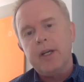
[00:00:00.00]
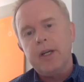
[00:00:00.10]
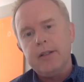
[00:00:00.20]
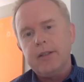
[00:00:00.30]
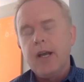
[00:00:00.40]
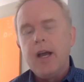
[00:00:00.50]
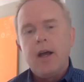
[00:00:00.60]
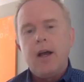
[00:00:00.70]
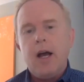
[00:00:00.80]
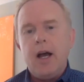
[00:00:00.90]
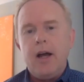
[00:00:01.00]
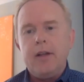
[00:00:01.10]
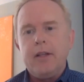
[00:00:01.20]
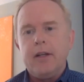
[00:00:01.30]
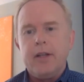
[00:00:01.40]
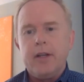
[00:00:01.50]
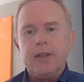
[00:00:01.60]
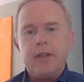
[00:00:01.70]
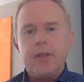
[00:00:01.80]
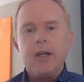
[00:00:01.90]
because there
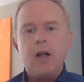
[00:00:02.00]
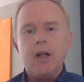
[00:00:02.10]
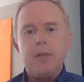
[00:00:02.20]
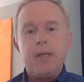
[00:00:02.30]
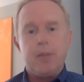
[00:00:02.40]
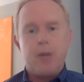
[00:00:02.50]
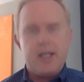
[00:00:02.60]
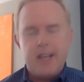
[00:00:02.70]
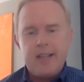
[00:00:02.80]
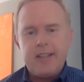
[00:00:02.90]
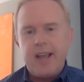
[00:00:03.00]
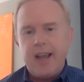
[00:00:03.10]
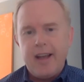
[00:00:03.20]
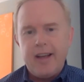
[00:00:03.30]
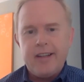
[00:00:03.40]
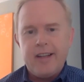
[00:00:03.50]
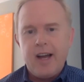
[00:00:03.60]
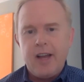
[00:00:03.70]
is a thing called a bid process, and